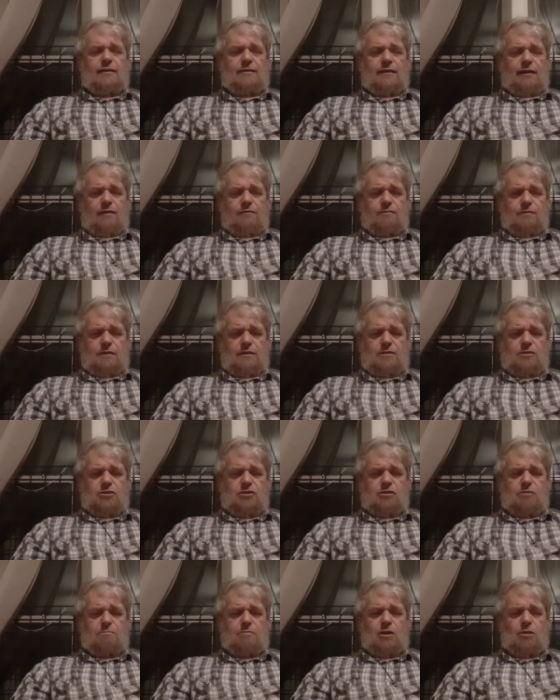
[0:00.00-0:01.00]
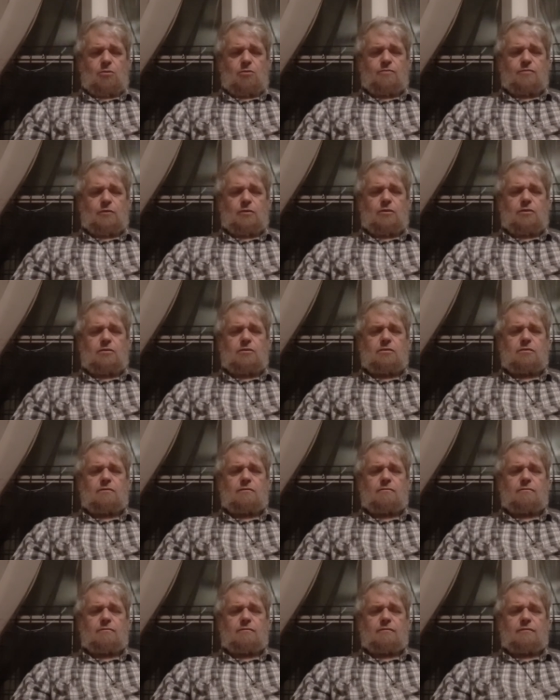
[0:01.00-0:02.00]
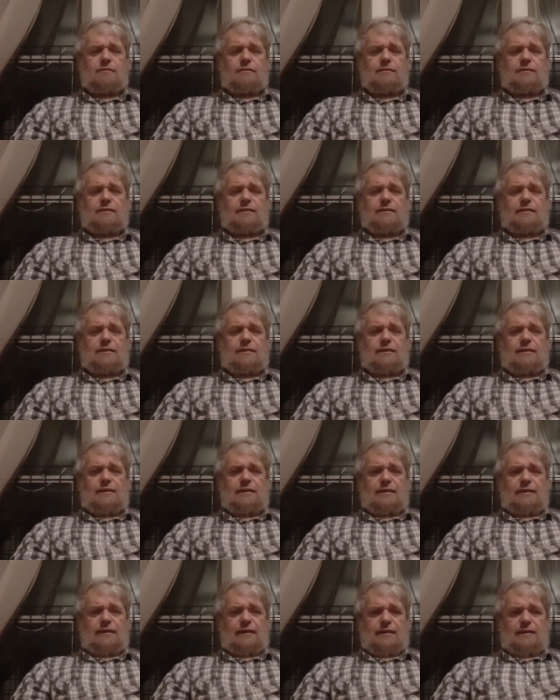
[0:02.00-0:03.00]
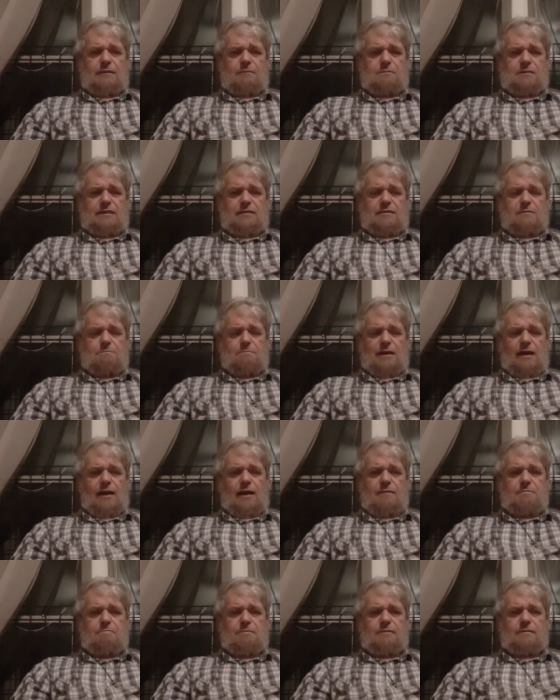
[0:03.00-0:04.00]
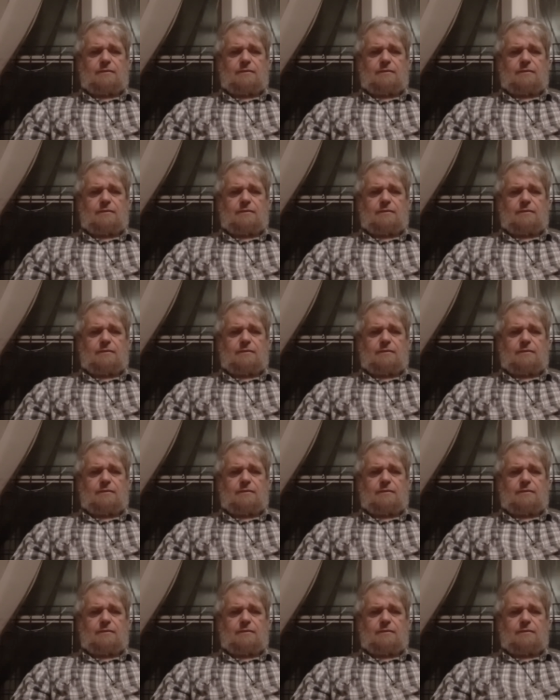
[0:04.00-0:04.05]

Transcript: I finished the bowl full. I emptied the pipe.